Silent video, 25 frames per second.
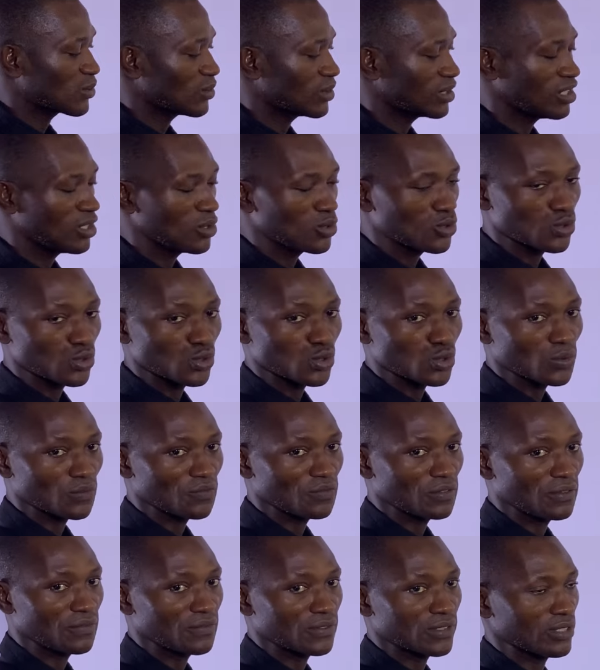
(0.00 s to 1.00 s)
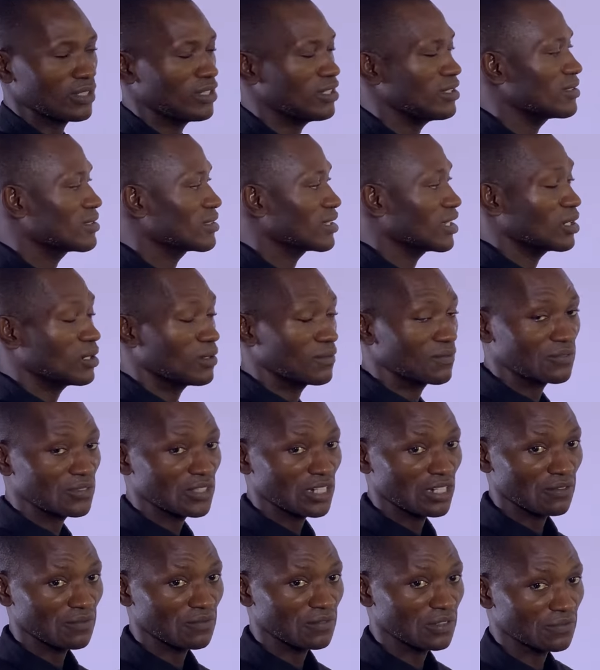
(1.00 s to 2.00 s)
reduced to 250 instead of
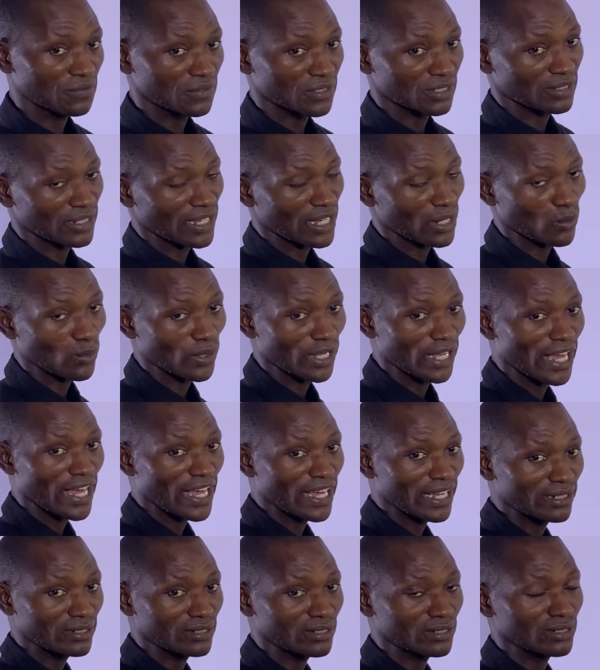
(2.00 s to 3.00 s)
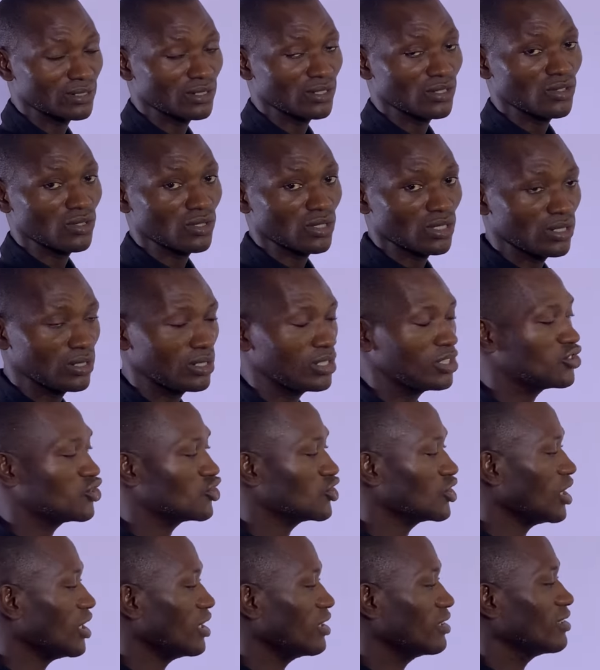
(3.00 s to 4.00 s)
350 that we had
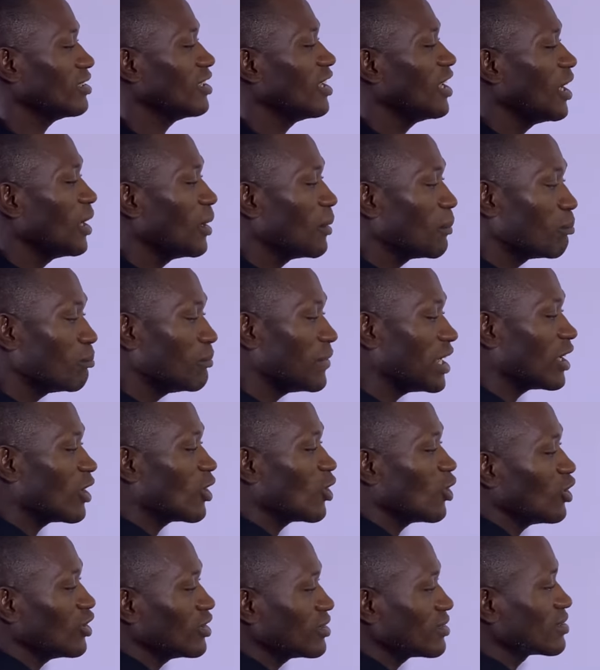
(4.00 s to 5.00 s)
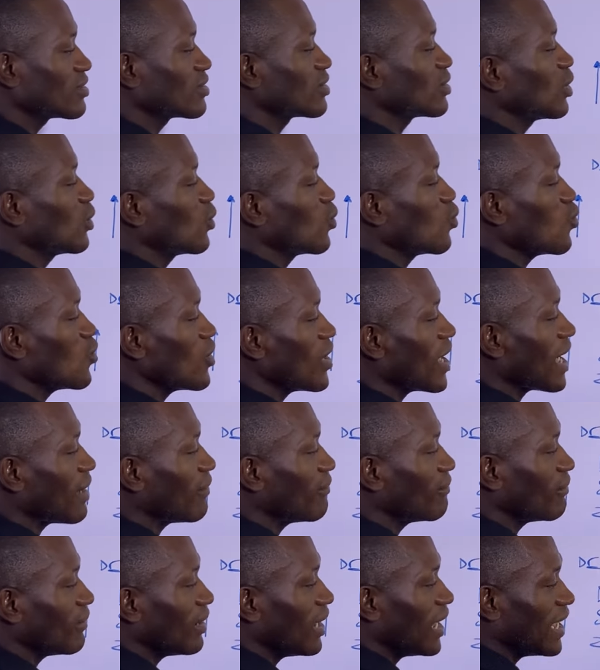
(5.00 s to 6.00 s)
initially? Because we
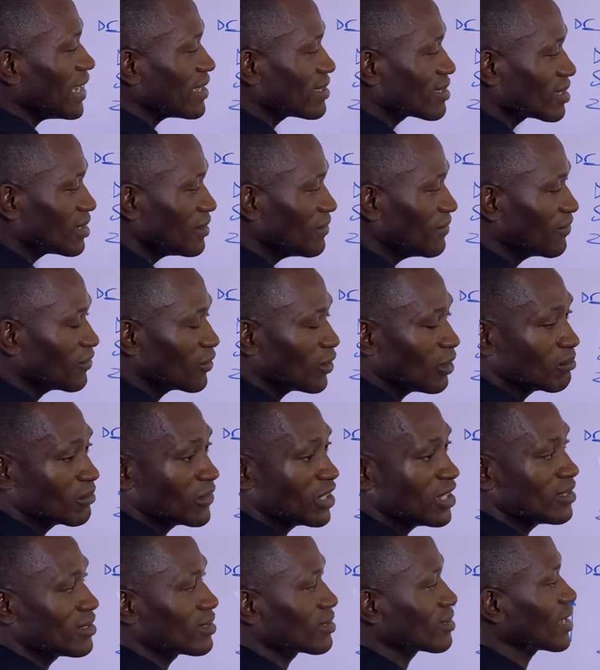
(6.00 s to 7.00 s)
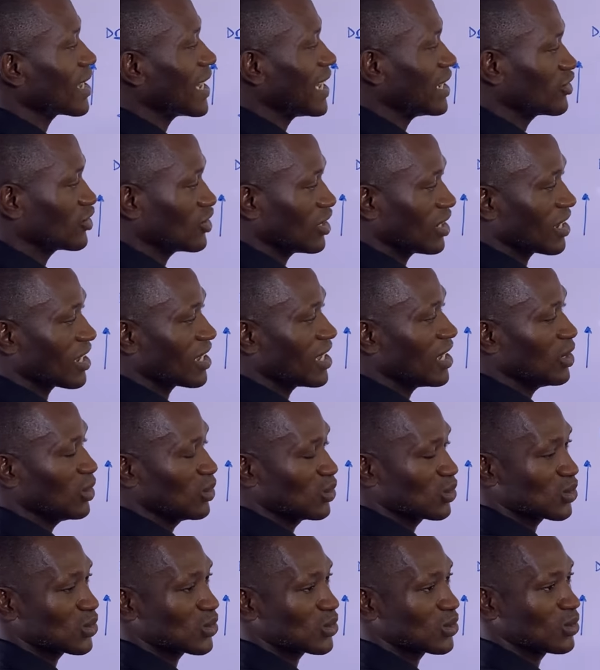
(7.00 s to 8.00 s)
have lessened from these cash
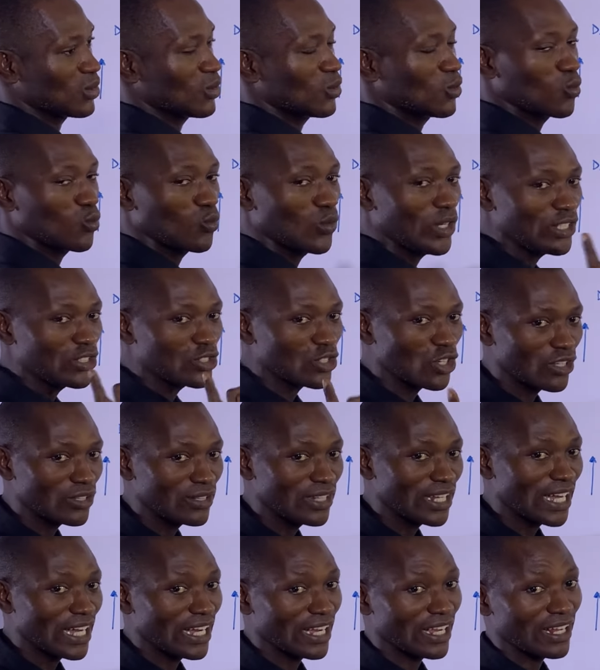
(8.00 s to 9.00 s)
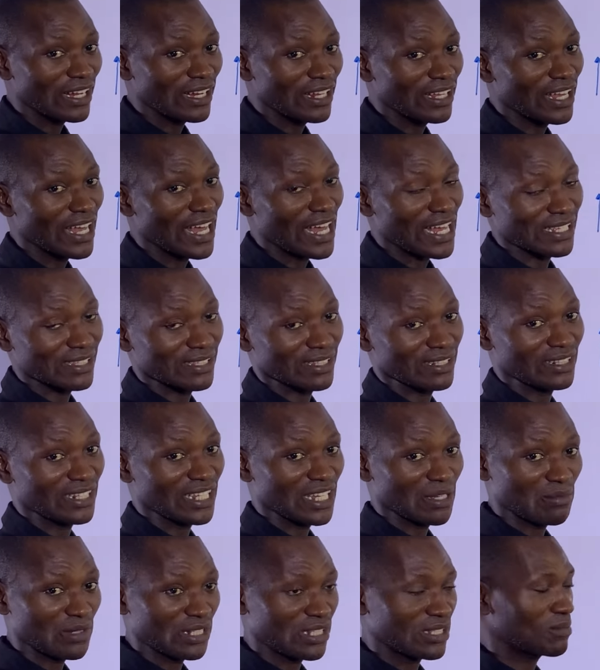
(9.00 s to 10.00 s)
accounts, which ordinarily has a
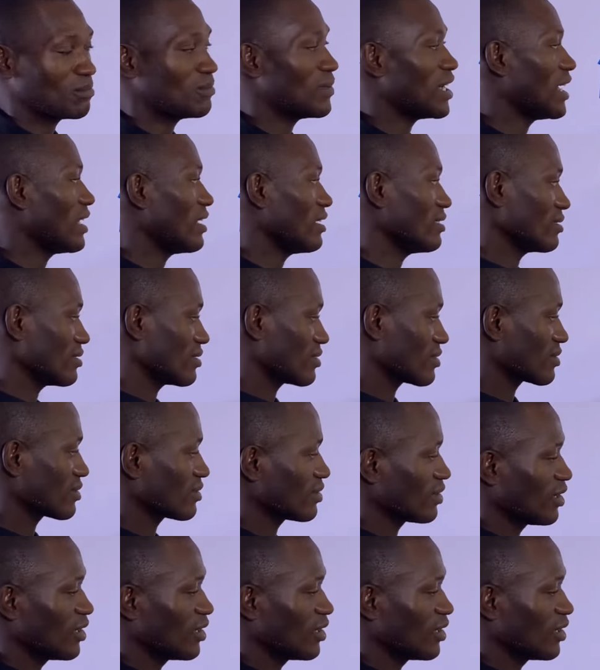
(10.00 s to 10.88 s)
debit balance.